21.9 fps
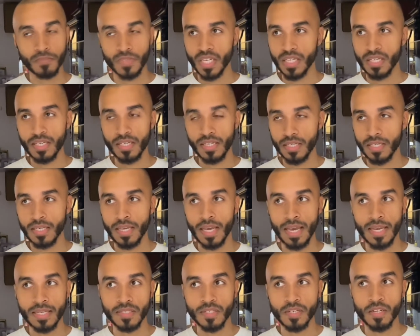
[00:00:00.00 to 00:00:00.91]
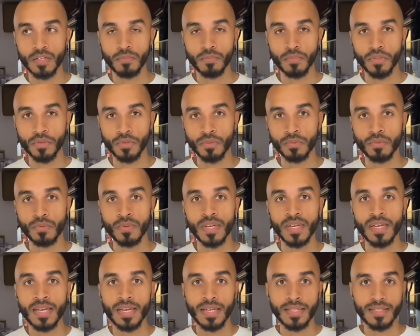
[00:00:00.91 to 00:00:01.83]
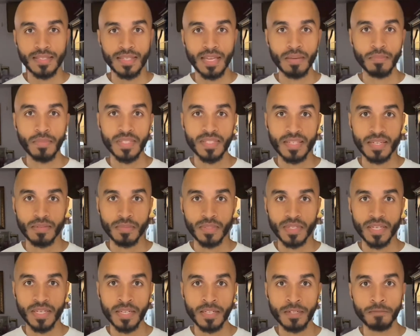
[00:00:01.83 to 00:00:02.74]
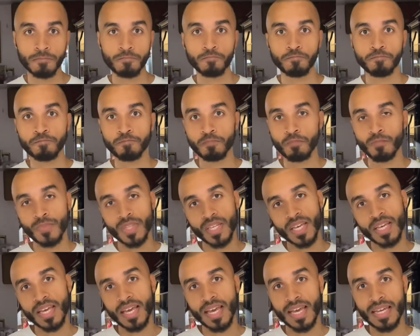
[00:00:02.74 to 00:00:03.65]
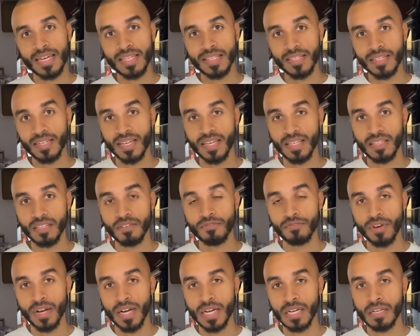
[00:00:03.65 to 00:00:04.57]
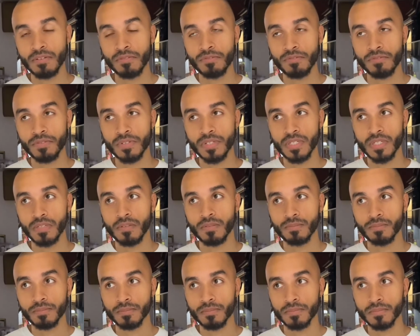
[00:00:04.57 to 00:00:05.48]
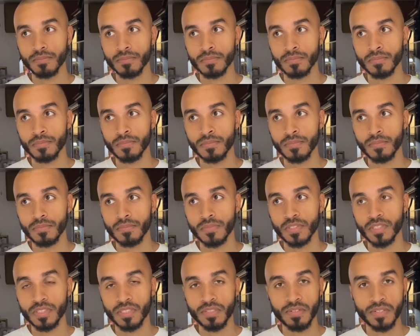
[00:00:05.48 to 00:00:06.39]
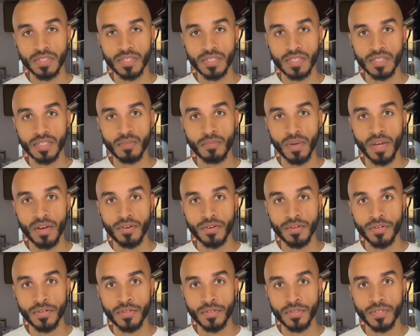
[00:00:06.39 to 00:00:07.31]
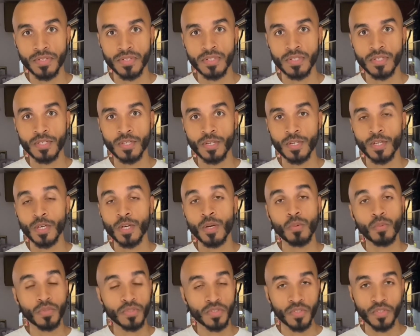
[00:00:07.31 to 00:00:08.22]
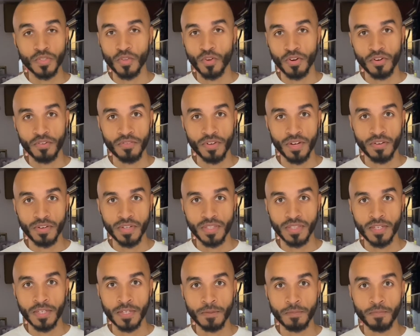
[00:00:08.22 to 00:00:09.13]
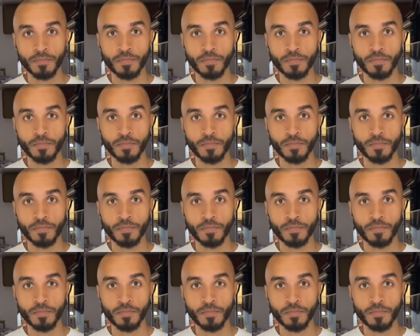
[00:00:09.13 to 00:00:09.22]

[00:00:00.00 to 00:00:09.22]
He has come through time and time again. And in the 95 series against the Mariners was the start of everything.